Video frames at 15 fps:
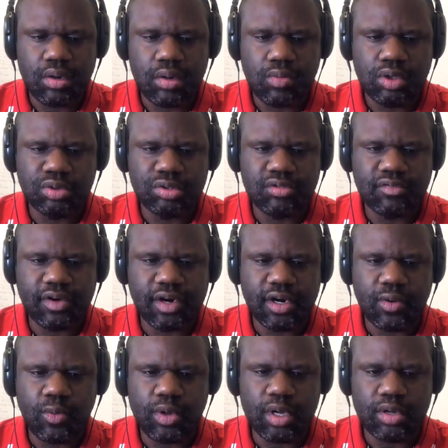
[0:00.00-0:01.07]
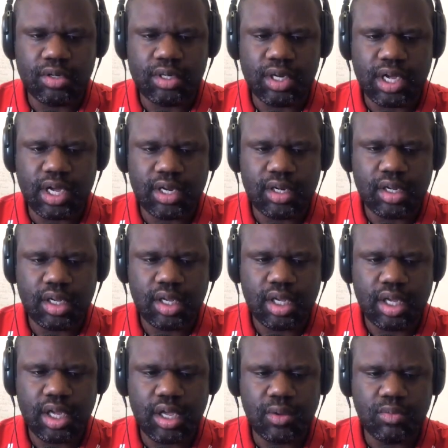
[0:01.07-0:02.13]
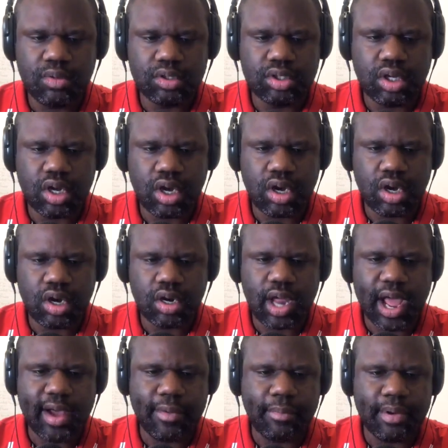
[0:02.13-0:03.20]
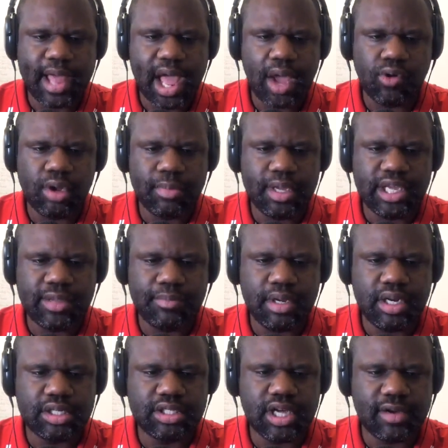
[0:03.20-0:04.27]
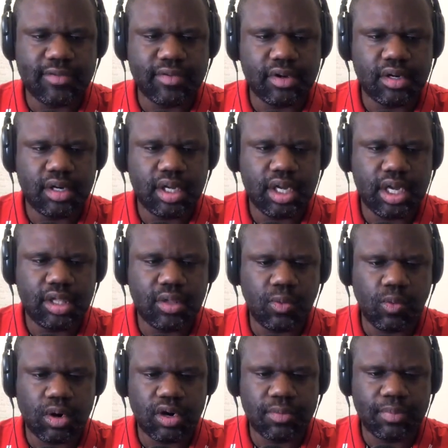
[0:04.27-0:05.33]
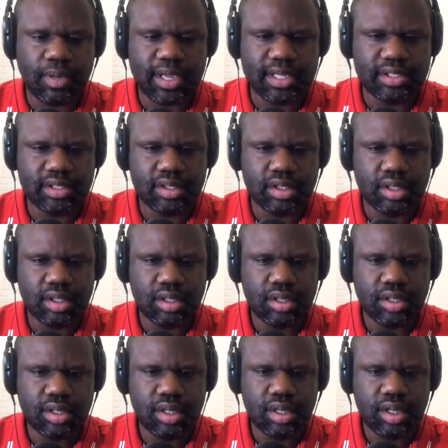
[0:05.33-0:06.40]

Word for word: which was very well done it was called How Black Women Can Be Discovered in the Workplace. Mm-hmm.